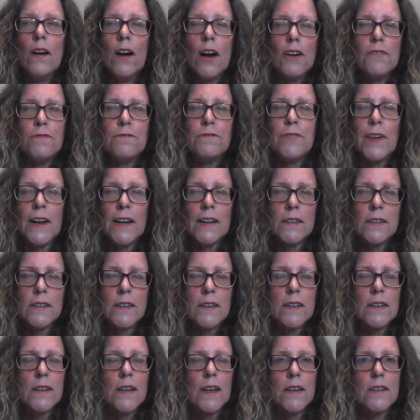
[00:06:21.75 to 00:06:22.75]

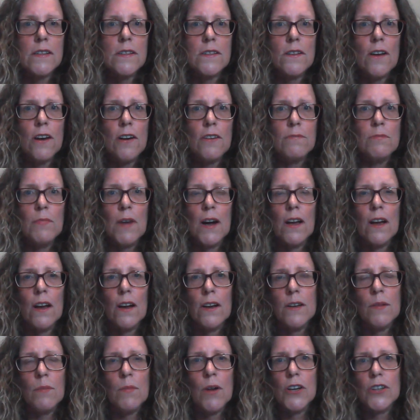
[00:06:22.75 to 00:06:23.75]
affectedness of my
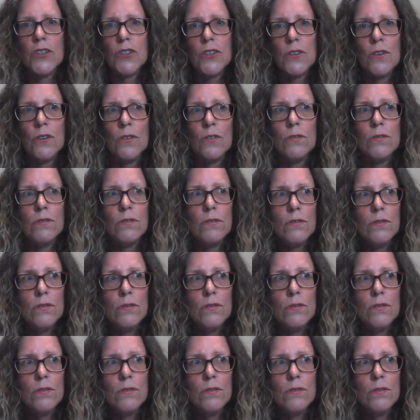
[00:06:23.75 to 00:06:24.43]
own emotional